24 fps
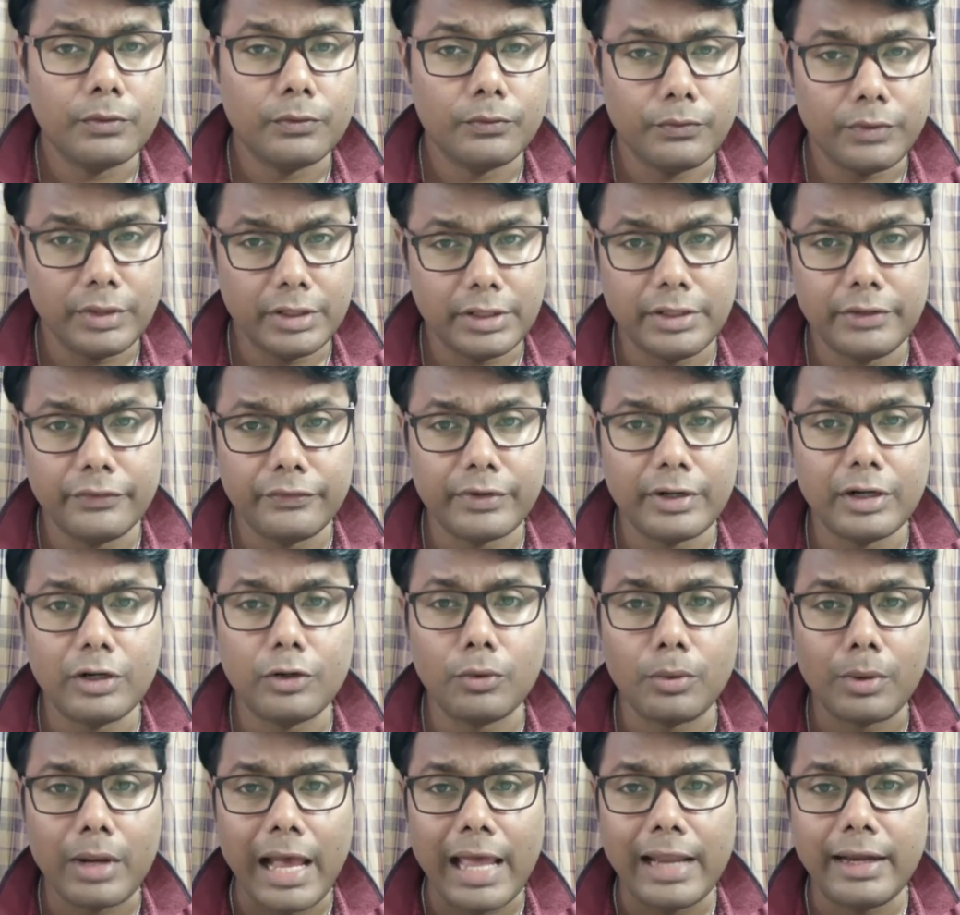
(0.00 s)
with
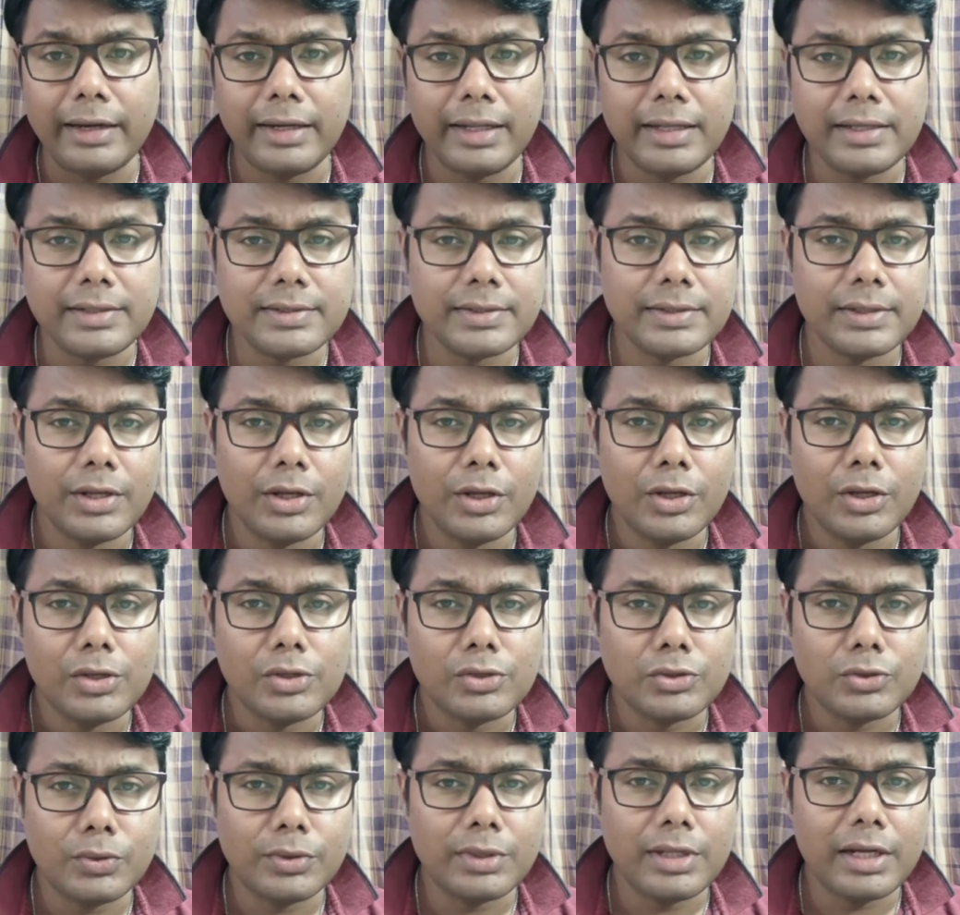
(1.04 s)
different localities
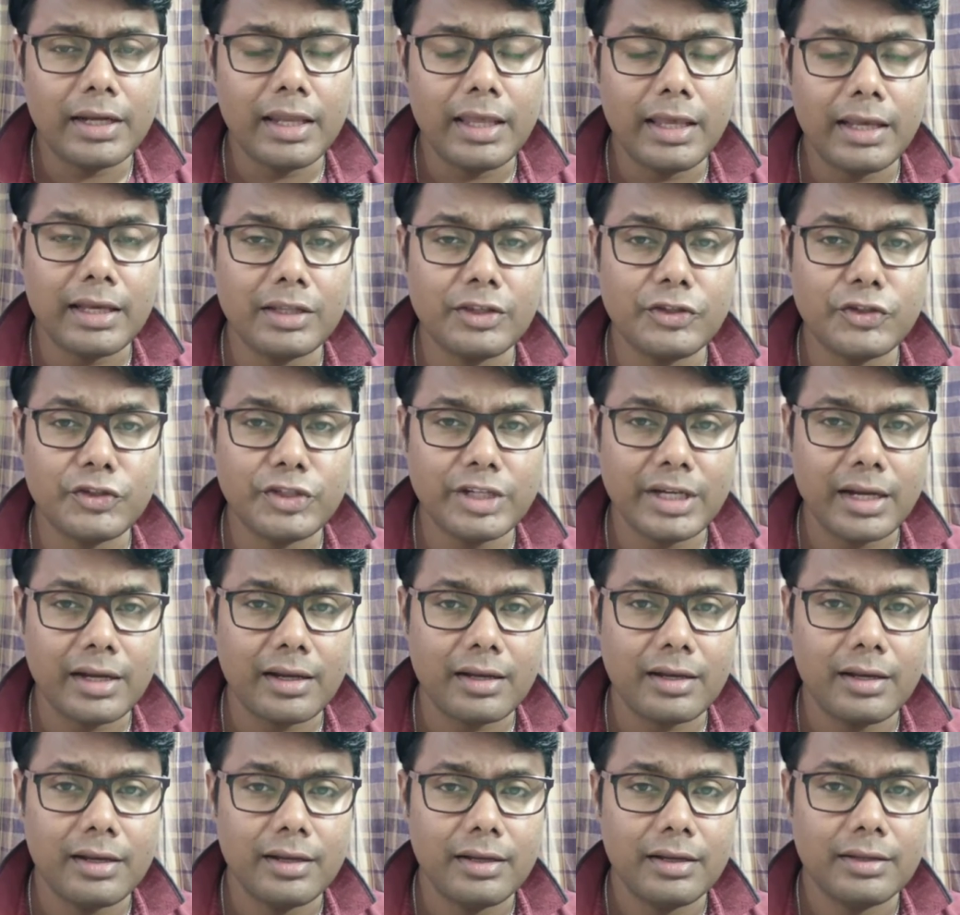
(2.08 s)
so that he can check
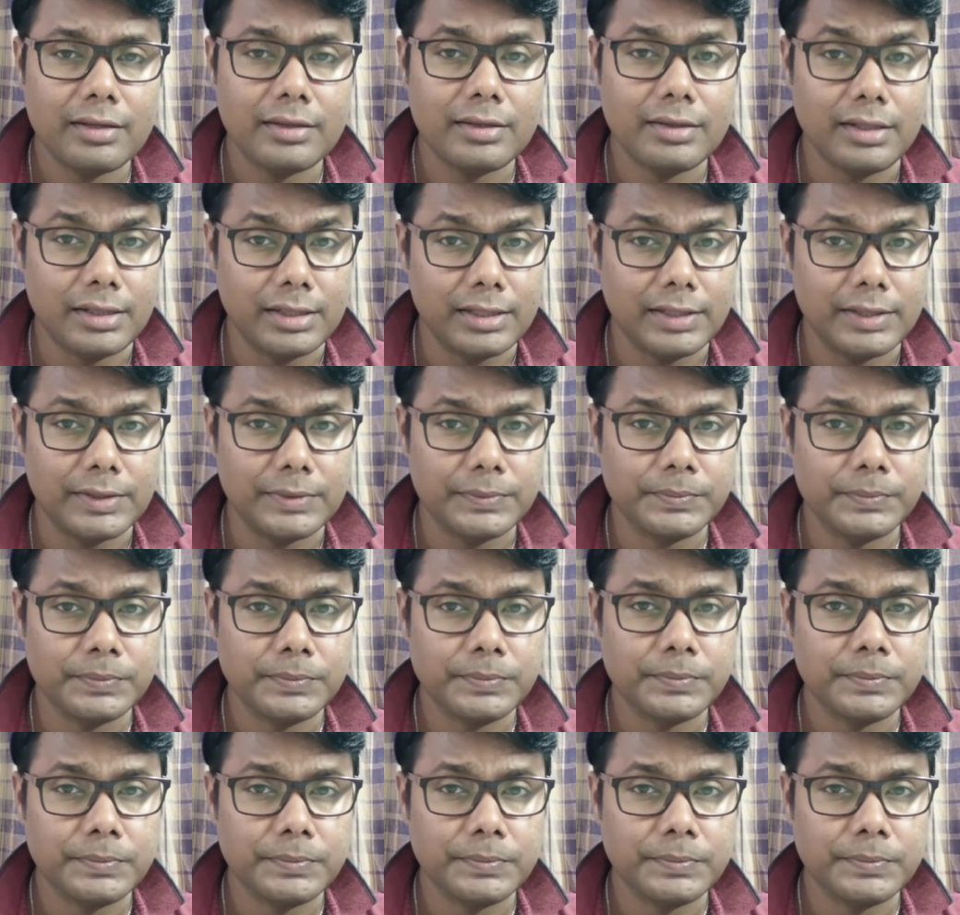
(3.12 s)
the